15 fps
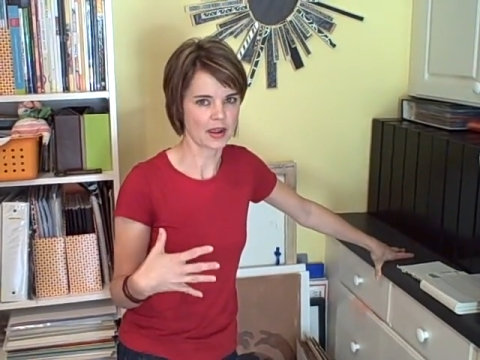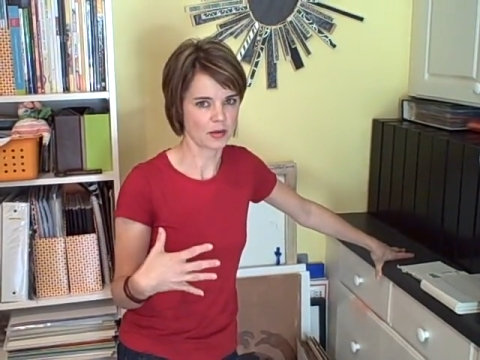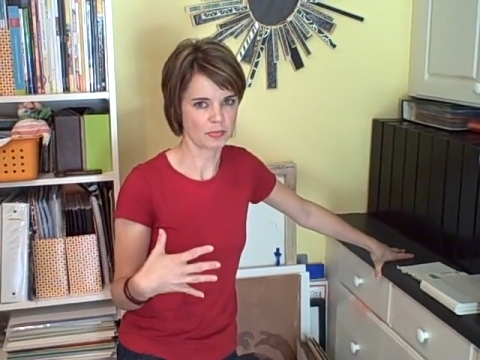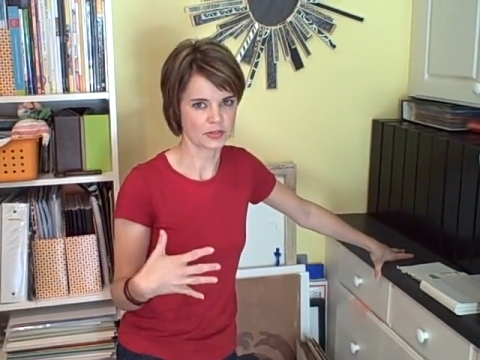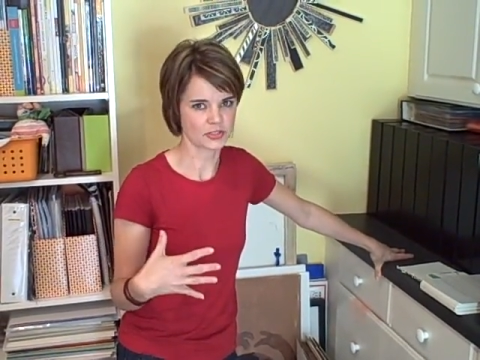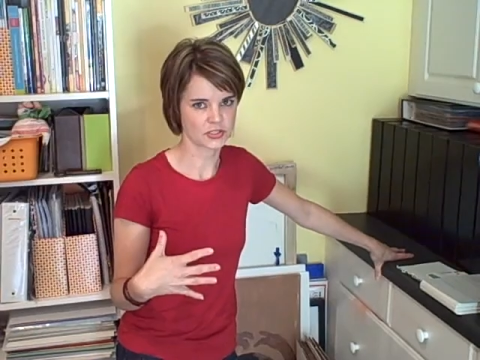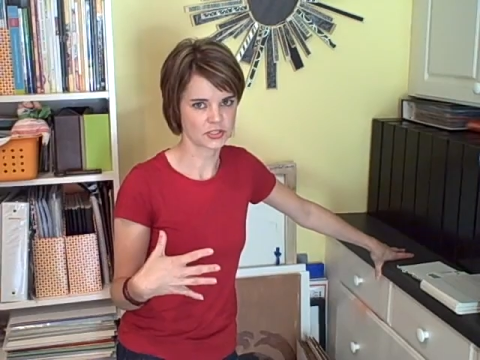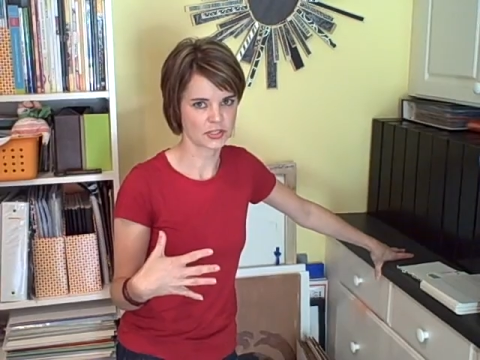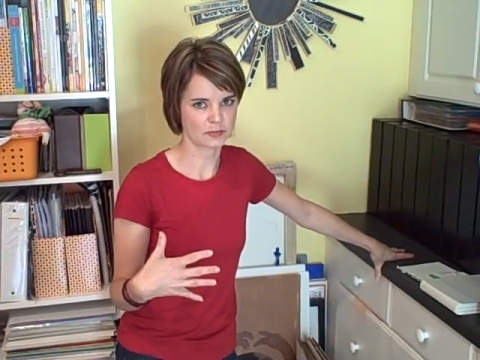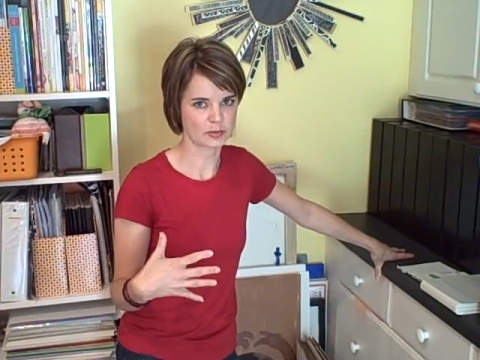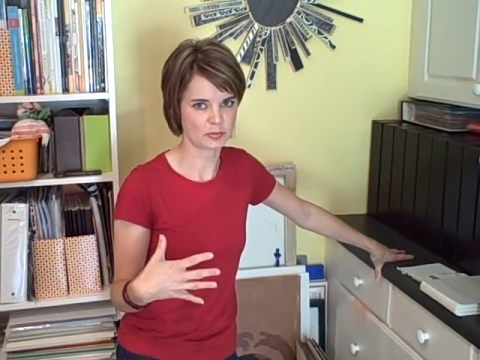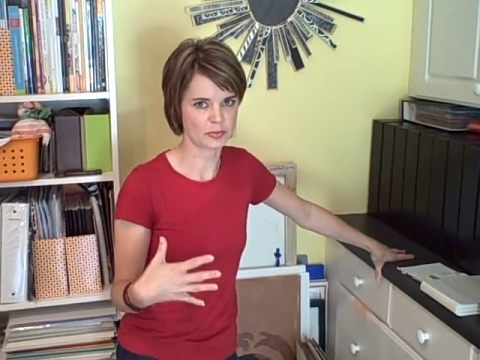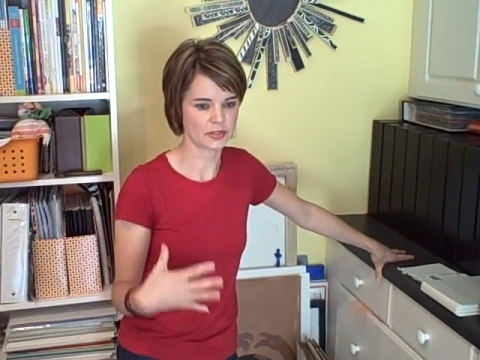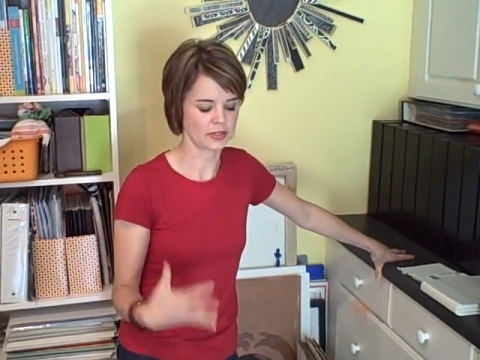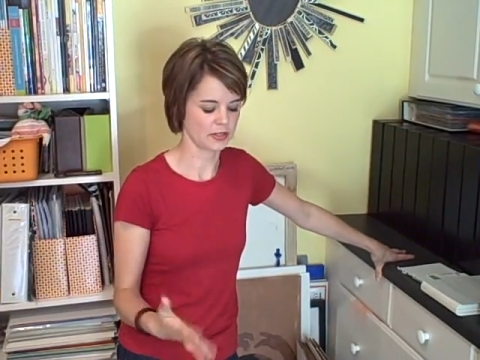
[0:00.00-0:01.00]
out a bunch of stuff
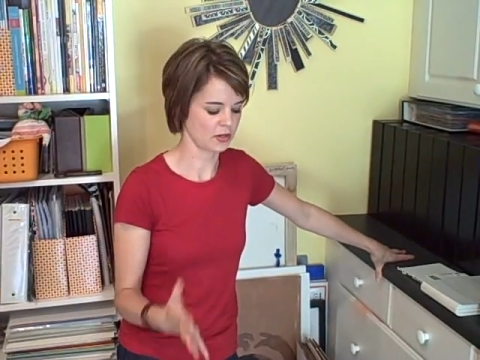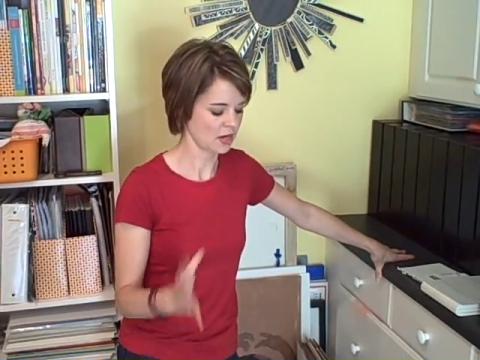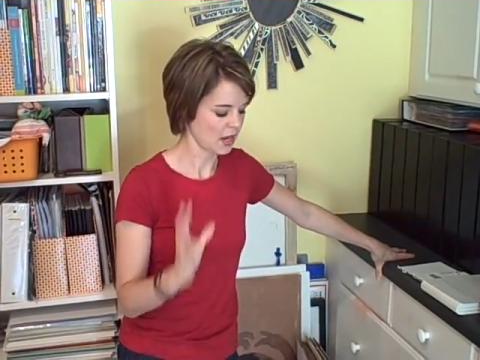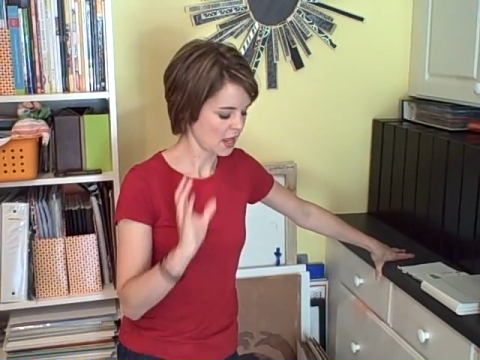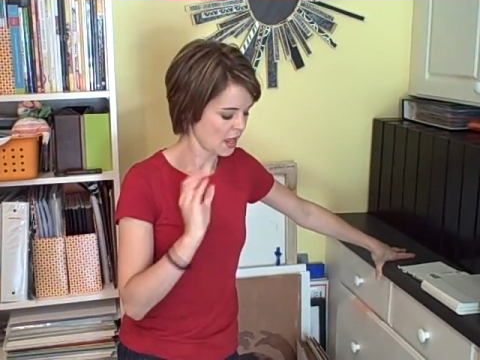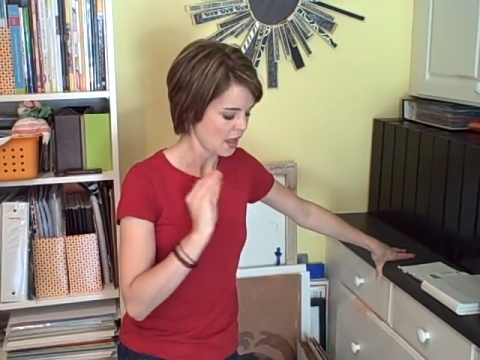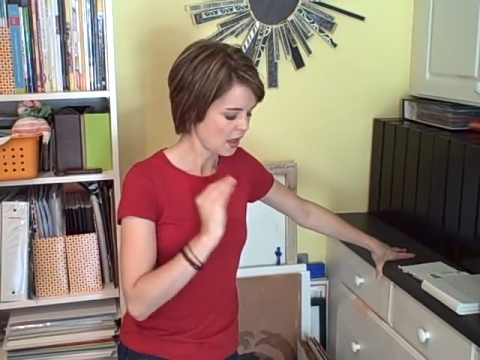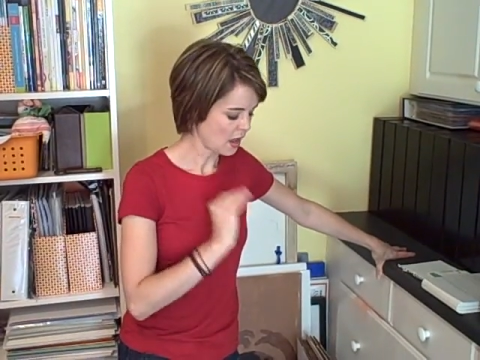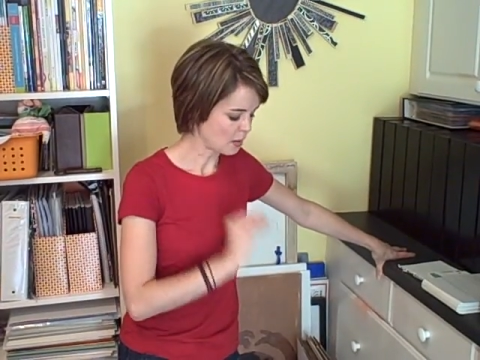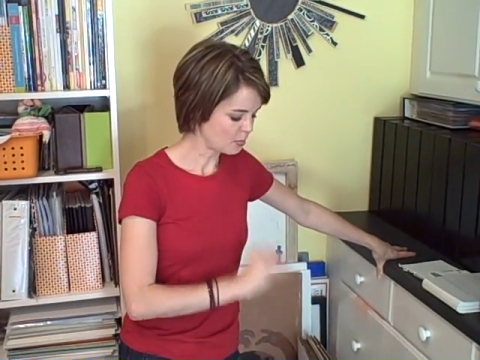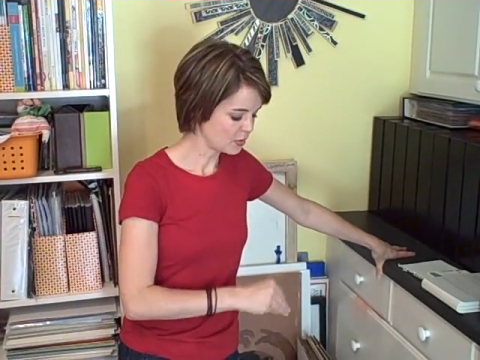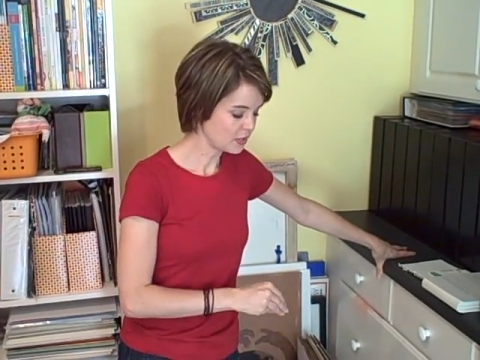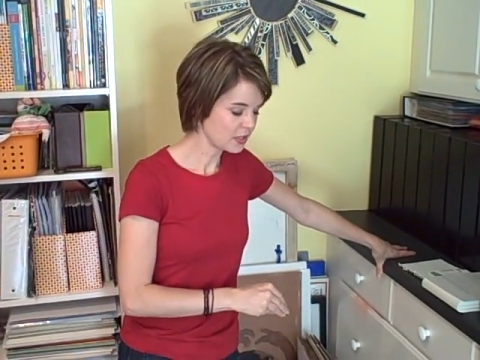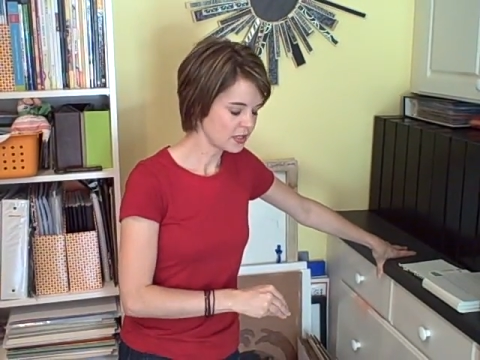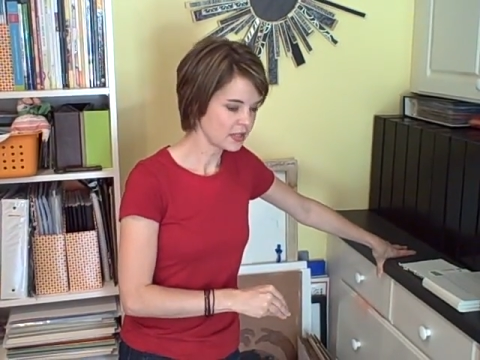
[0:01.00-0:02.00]
I put in there. I
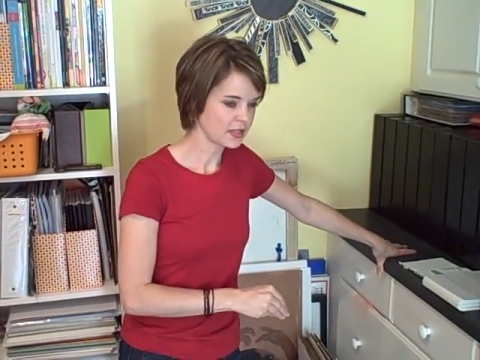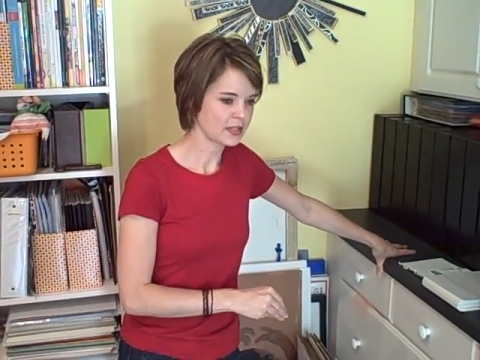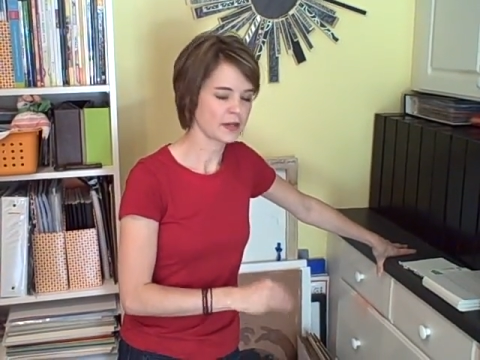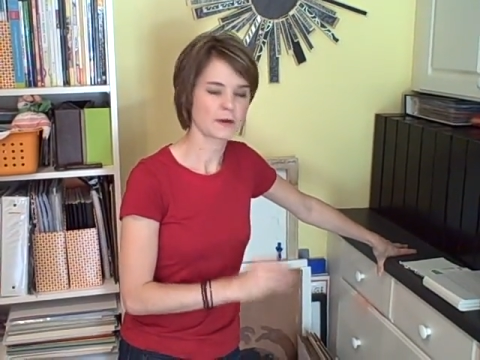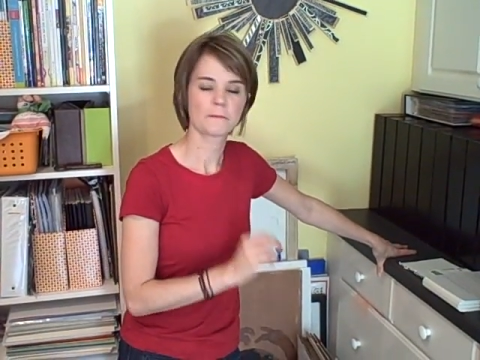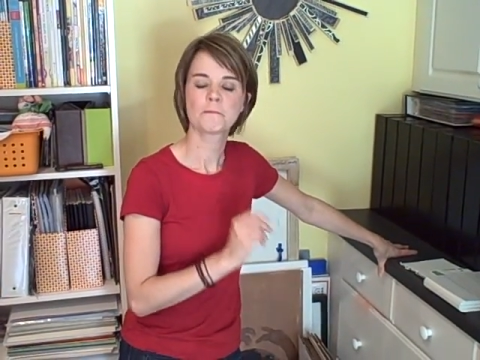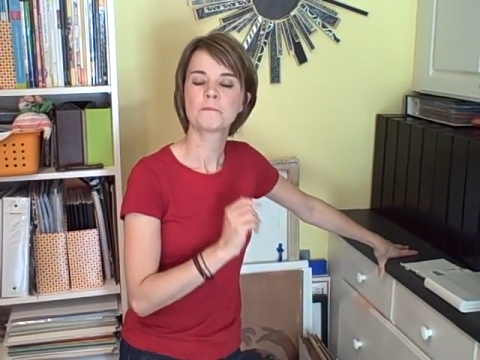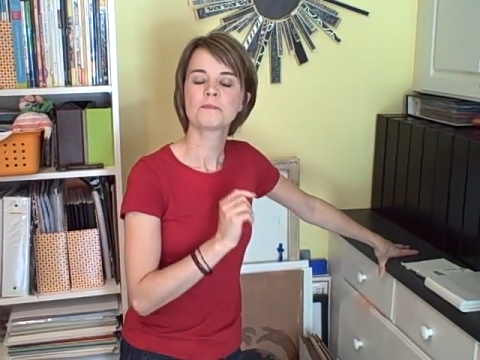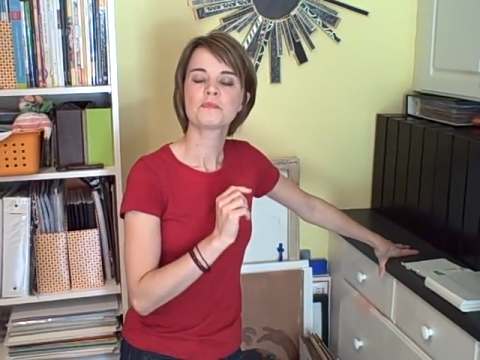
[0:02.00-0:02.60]
put it in there.